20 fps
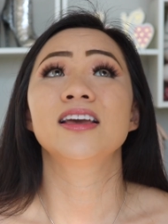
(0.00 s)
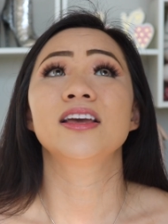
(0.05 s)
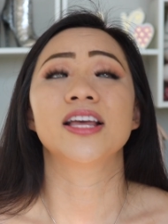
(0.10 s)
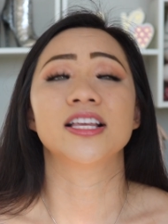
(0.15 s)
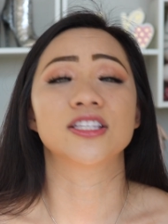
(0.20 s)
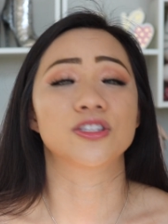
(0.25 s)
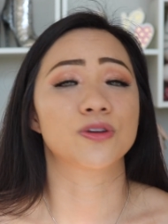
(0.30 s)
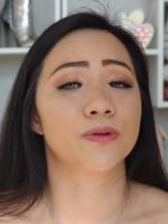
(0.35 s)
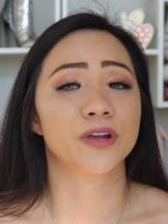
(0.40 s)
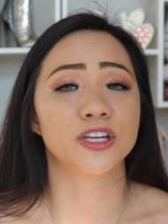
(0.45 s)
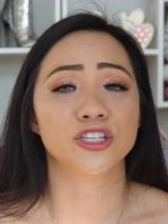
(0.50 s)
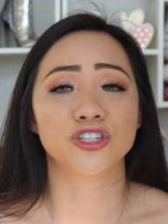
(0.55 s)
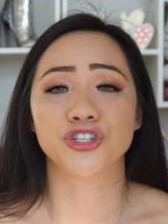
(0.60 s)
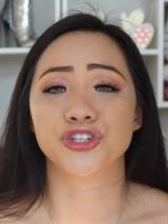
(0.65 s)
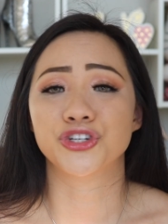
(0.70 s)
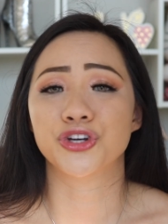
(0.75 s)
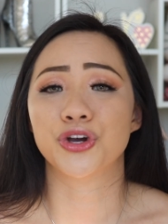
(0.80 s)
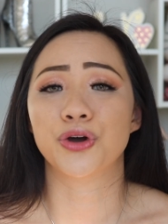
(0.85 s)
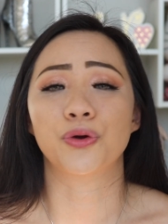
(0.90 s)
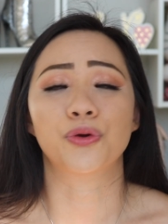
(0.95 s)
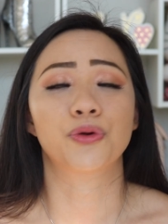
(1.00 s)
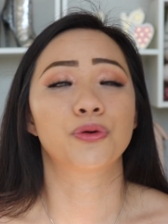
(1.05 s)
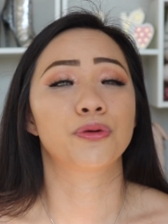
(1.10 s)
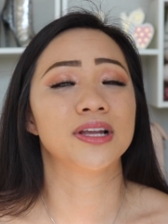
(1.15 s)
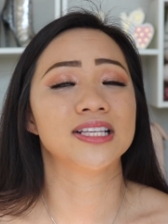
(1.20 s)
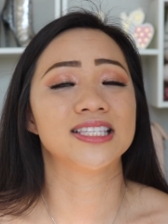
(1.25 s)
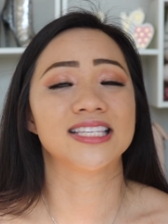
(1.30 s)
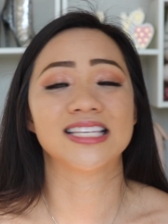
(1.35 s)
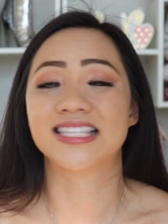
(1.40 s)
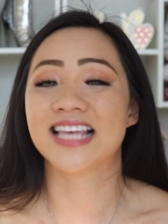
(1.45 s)
is going to show
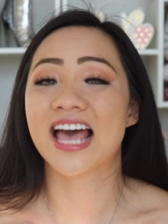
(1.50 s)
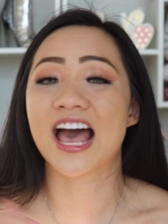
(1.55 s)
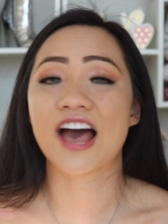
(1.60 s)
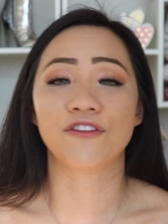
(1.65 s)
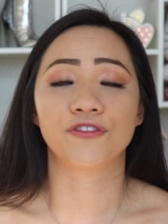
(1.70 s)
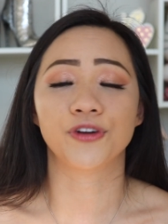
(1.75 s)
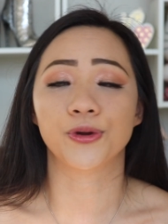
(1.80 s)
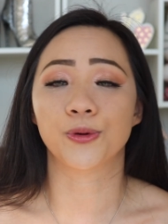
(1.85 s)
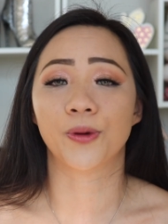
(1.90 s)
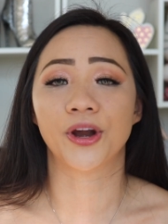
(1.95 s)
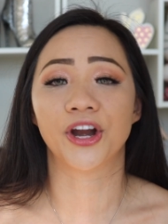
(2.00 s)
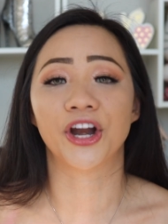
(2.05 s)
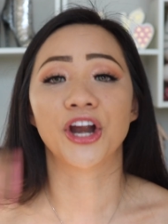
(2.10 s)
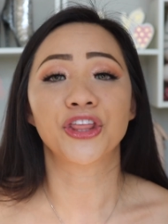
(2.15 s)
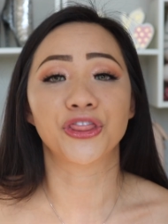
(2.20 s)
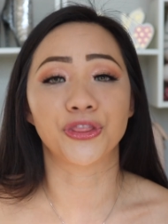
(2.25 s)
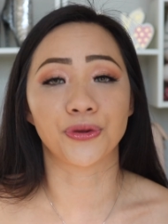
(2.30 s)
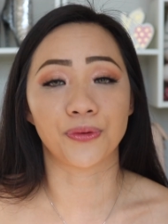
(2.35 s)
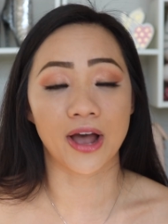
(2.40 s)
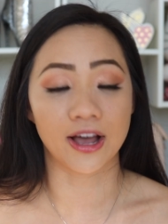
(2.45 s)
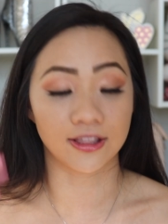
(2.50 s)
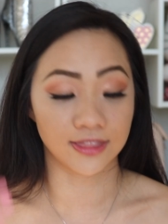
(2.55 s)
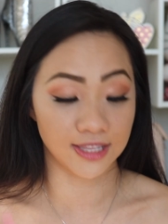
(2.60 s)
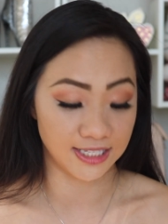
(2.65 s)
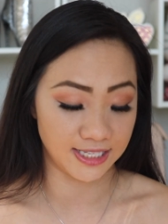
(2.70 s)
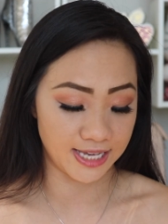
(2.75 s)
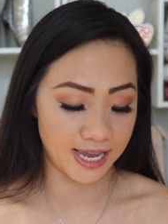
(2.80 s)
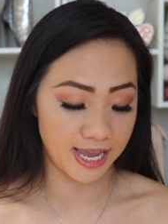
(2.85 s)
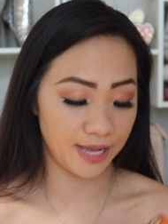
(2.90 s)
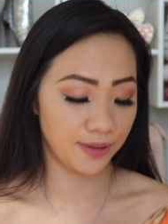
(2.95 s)
creases everywhere throughout the
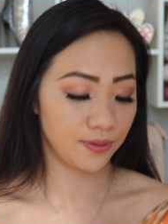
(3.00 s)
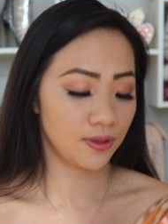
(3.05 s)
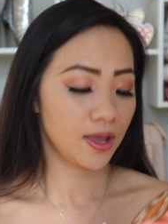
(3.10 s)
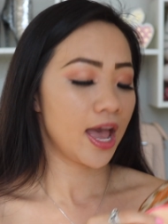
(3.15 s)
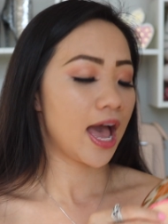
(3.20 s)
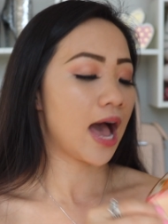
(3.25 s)
day.